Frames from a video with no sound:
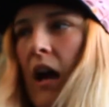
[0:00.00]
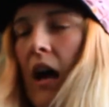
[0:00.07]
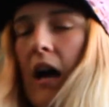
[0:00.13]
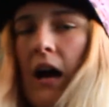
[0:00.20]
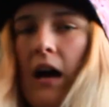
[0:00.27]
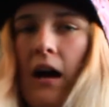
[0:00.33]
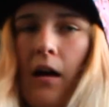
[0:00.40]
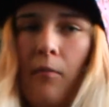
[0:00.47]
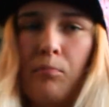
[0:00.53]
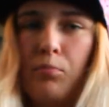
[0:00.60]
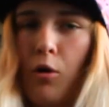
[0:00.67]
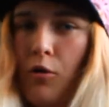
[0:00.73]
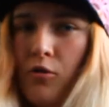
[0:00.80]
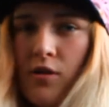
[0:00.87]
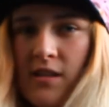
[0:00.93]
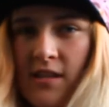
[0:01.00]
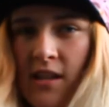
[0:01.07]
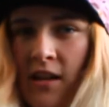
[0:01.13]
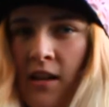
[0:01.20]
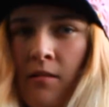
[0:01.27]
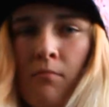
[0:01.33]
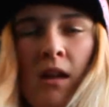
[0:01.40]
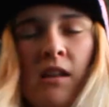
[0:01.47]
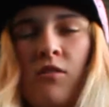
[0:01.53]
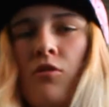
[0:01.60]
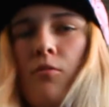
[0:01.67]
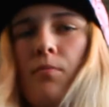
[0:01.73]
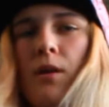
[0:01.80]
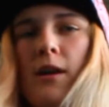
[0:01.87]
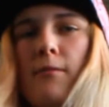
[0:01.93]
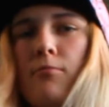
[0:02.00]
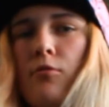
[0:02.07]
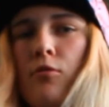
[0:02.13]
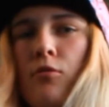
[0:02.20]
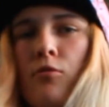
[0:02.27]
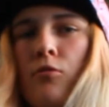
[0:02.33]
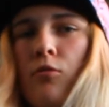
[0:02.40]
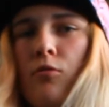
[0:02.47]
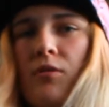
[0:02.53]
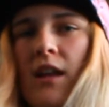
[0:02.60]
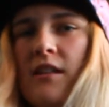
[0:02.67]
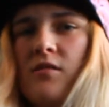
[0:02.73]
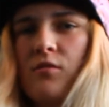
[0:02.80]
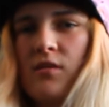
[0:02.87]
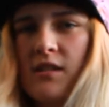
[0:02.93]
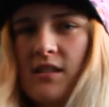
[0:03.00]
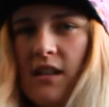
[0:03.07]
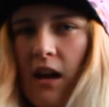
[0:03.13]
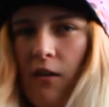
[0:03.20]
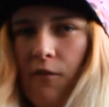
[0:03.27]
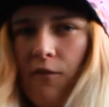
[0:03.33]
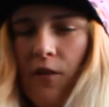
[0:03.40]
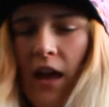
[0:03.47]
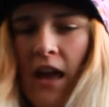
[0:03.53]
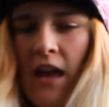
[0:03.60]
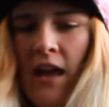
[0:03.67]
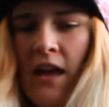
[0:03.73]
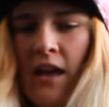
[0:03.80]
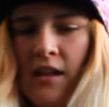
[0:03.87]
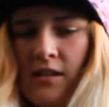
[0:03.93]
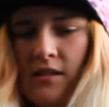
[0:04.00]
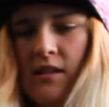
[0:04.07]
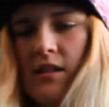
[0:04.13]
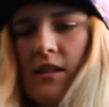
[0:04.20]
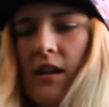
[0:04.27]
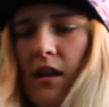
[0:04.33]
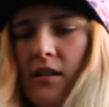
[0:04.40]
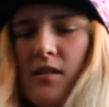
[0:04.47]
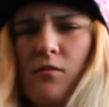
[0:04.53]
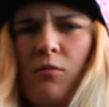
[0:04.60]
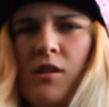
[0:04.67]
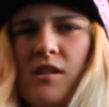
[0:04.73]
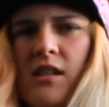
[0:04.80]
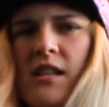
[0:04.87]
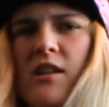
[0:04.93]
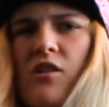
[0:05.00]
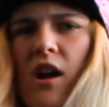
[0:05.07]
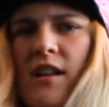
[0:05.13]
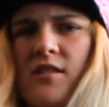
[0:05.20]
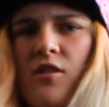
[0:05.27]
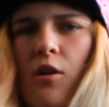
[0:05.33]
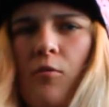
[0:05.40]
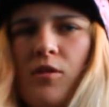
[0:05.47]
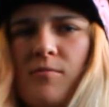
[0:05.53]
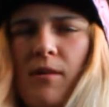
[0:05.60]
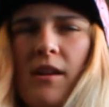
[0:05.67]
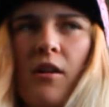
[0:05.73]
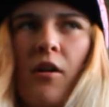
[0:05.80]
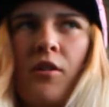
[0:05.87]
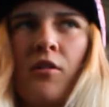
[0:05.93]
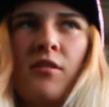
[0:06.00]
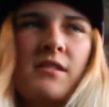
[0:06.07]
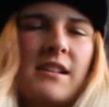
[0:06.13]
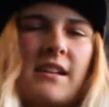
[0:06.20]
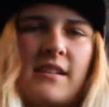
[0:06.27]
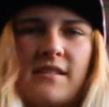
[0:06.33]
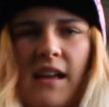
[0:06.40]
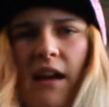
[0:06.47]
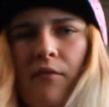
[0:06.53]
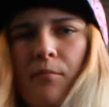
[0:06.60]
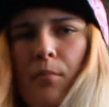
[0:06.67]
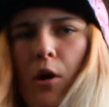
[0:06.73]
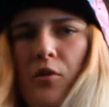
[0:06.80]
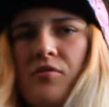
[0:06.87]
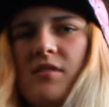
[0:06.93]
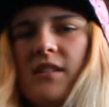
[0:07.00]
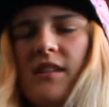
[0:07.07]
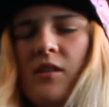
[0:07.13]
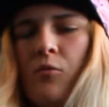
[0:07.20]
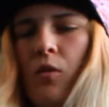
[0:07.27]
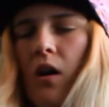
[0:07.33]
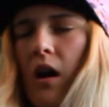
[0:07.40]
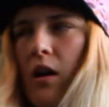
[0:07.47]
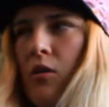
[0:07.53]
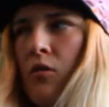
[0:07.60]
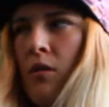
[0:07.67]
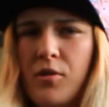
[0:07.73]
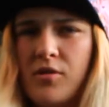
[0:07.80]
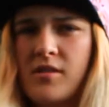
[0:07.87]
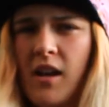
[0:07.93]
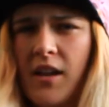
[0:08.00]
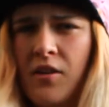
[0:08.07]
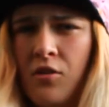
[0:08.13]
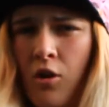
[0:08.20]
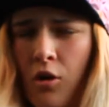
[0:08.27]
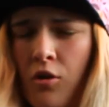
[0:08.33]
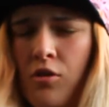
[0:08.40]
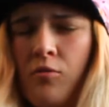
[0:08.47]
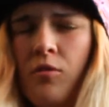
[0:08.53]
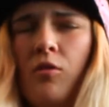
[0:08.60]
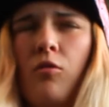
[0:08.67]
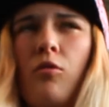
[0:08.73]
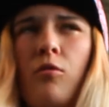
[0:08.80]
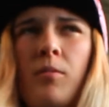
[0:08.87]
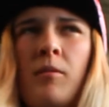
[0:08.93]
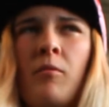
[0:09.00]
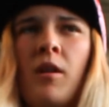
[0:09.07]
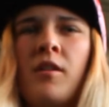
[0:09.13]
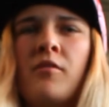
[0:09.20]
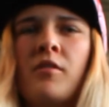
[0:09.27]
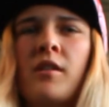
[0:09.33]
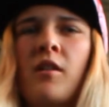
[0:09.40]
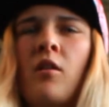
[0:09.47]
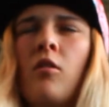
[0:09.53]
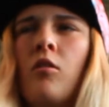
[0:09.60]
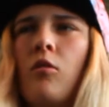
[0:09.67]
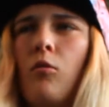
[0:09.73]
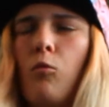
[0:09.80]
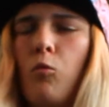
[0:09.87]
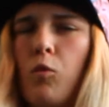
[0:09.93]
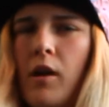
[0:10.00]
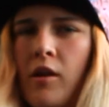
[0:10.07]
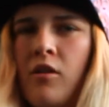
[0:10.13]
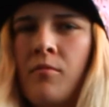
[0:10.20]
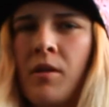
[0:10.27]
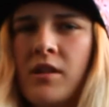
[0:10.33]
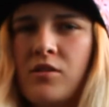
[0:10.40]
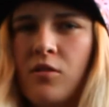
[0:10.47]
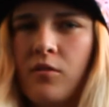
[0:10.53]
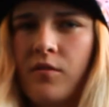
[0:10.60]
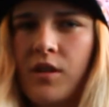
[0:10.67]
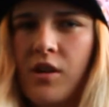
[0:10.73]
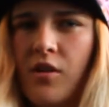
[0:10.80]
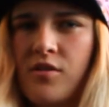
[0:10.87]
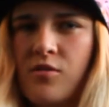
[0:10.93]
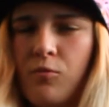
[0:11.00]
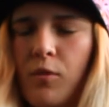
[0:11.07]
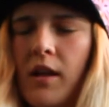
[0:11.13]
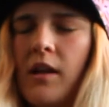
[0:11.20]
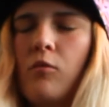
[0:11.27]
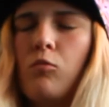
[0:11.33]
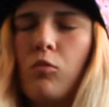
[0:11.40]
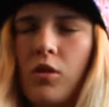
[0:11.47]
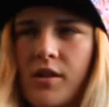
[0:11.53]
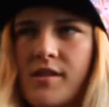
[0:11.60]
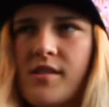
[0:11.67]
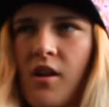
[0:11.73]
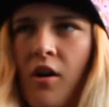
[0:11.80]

uh, progressing, meeting new people, all that sort of stuff. And yeah, I just wanted to let you guys know what's been going on seeing as I haven't posted in a while because I know you would all be wondering we are on like two videos a week. What is